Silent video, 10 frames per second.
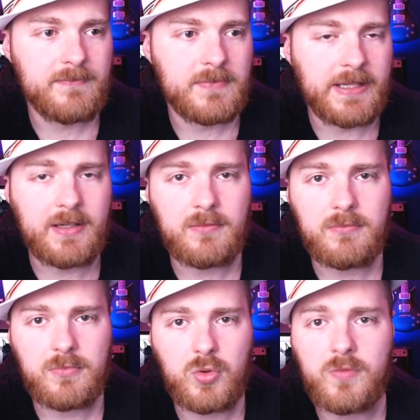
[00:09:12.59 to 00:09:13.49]
like
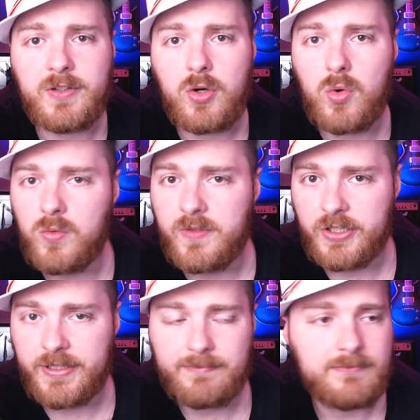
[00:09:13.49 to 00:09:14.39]
hover
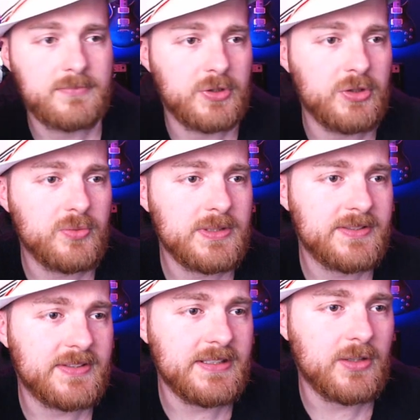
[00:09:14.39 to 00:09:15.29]
over them, you will
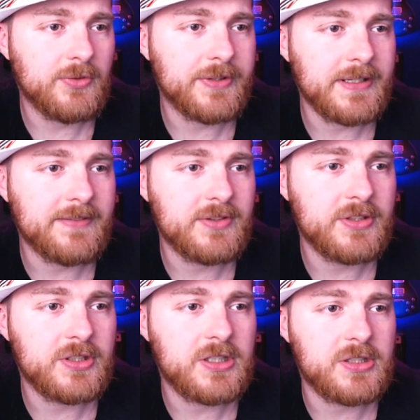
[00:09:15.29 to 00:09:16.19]
see on the left
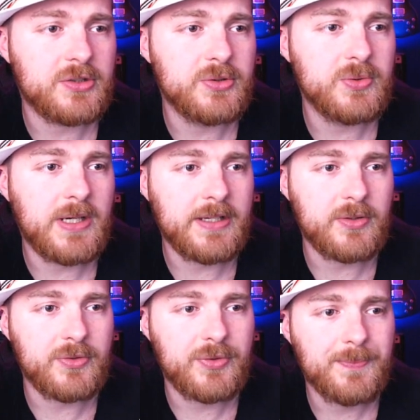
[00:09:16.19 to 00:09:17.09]
there are two
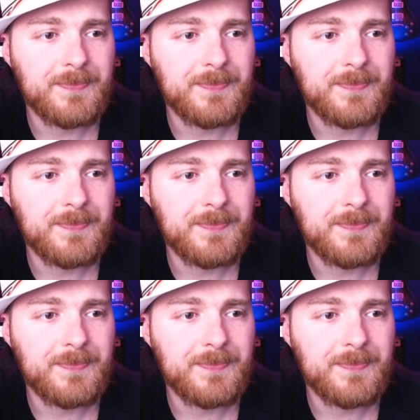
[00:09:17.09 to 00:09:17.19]
icons.